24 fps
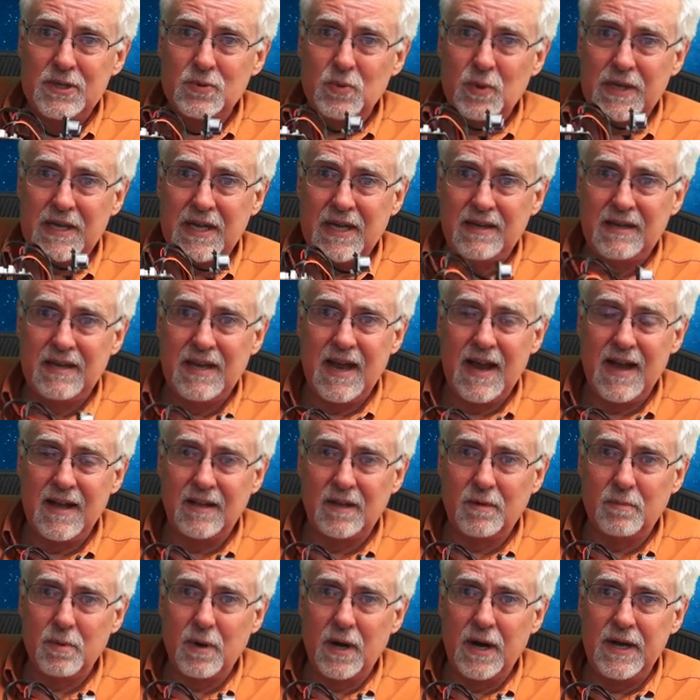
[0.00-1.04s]
We can
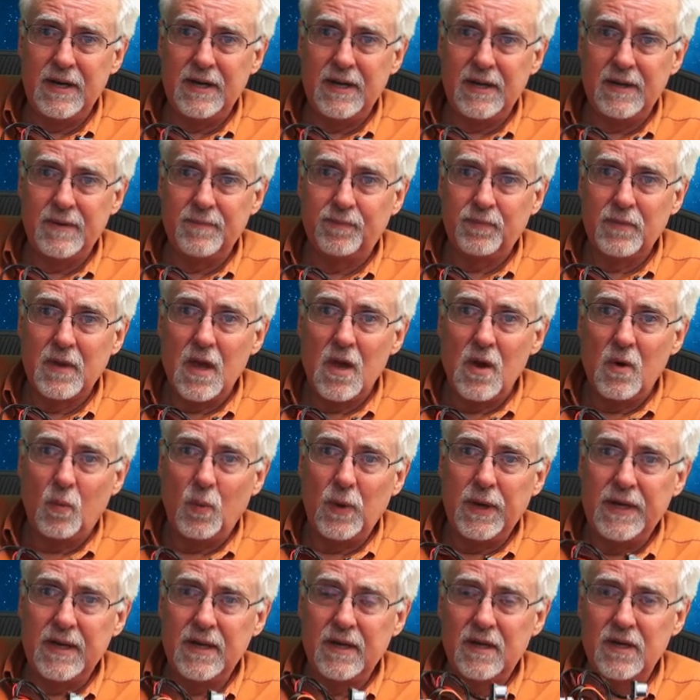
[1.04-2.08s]
calibrate it, we
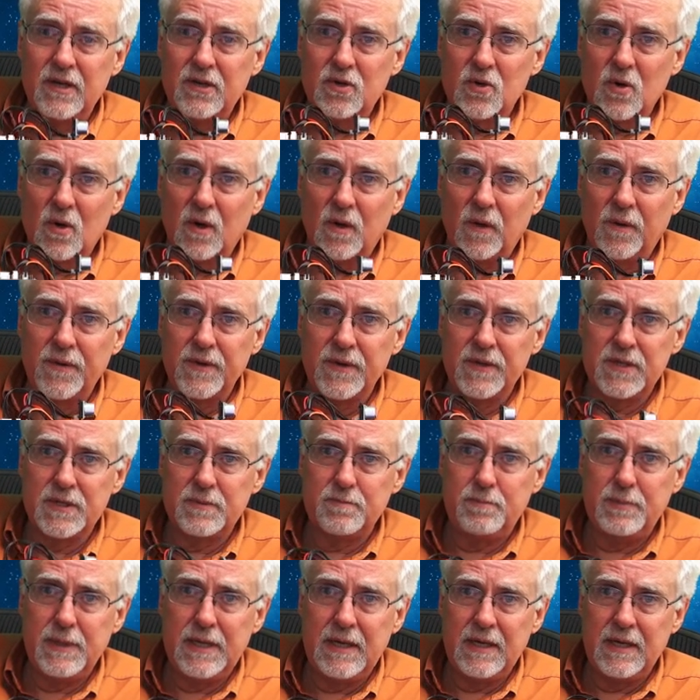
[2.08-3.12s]
can control the
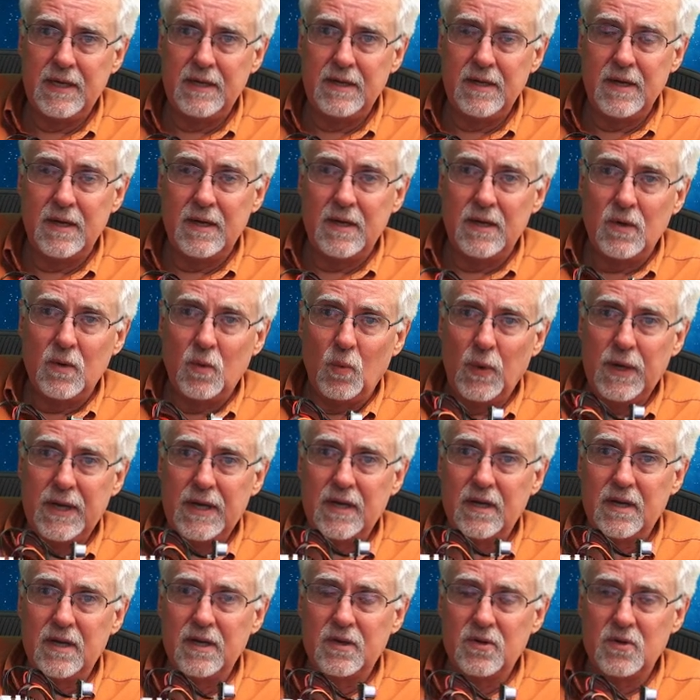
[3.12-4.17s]
speed, we can
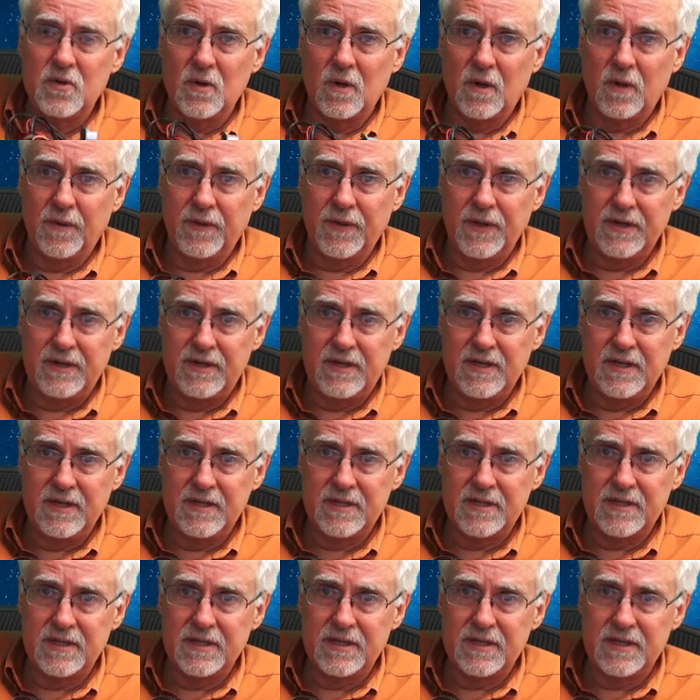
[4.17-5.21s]
control the
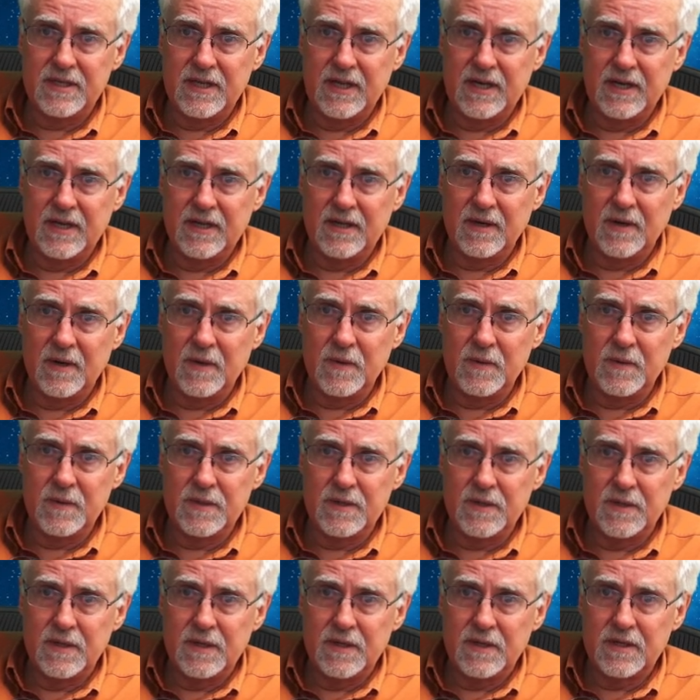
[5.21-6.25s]
distance that it goes,
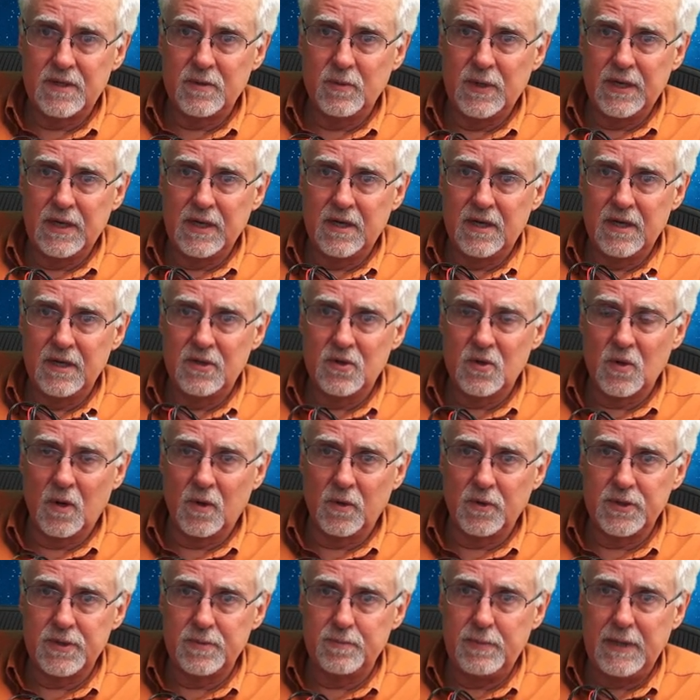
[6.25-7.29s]
so we can control
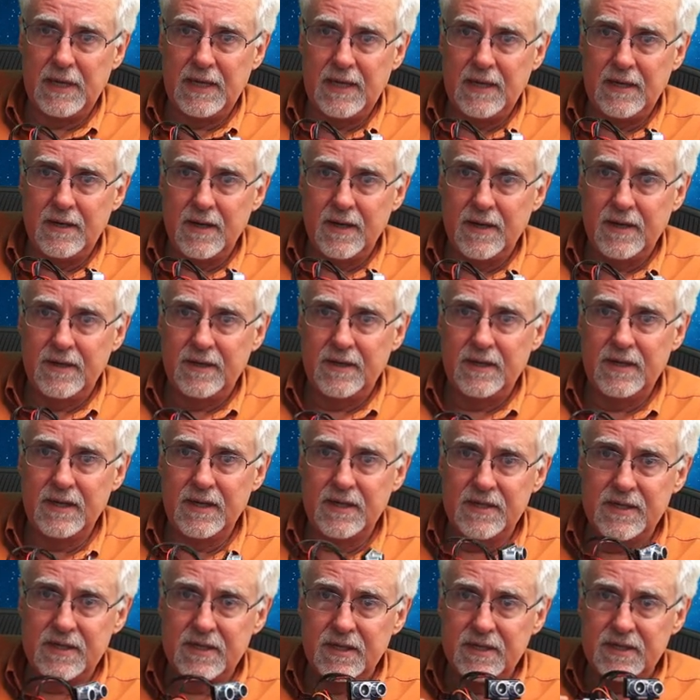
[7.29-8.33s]
speed,
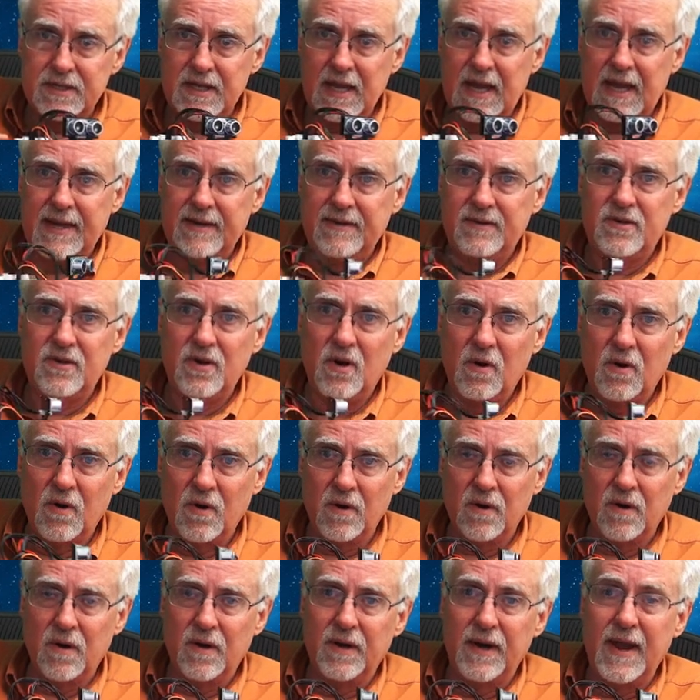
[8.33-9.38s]
distance, and
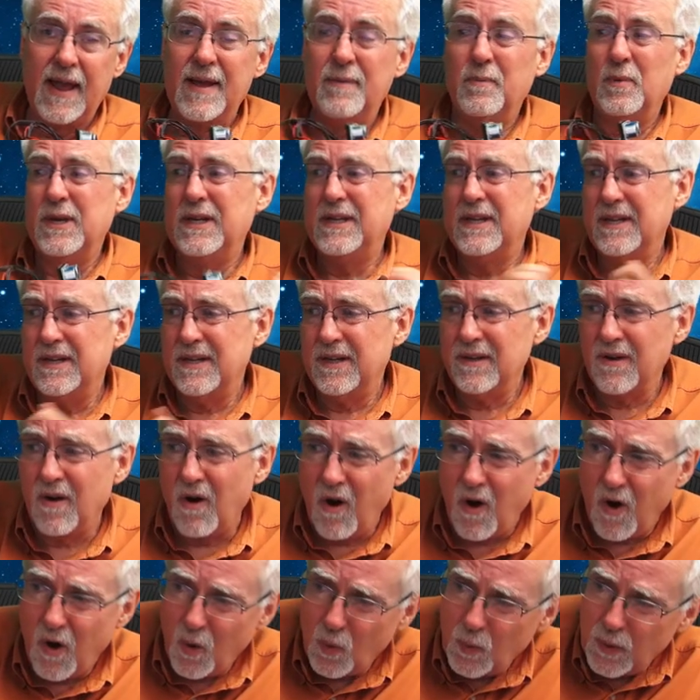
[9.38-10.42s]
turn, and we did it
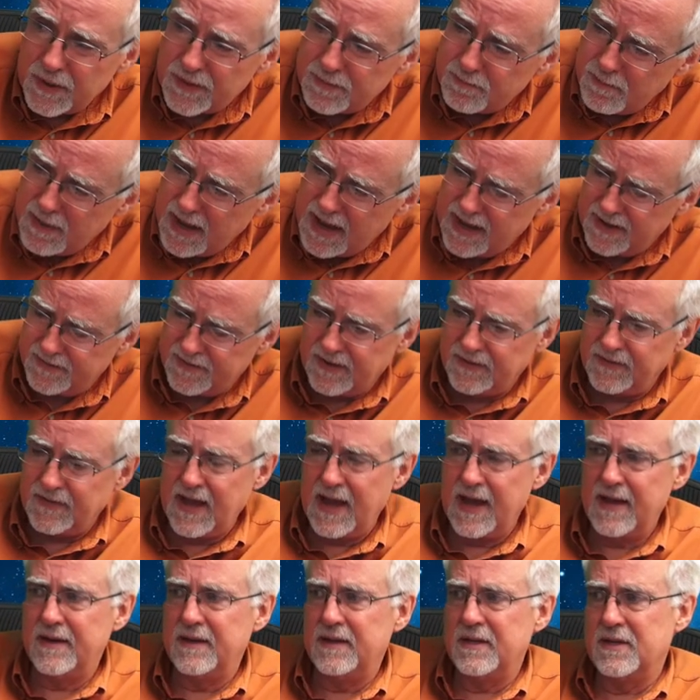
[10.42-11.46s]
all with math, and
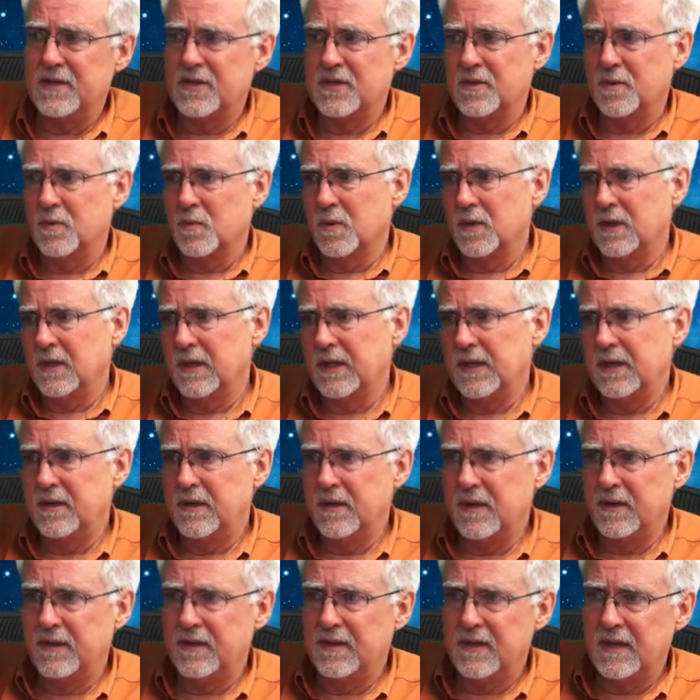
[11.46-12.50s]
that is the really
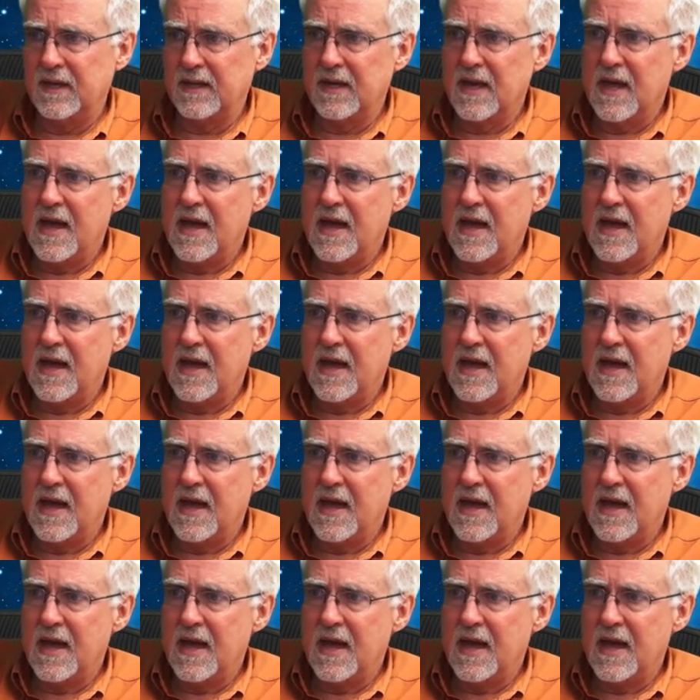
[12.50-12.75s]
good thing.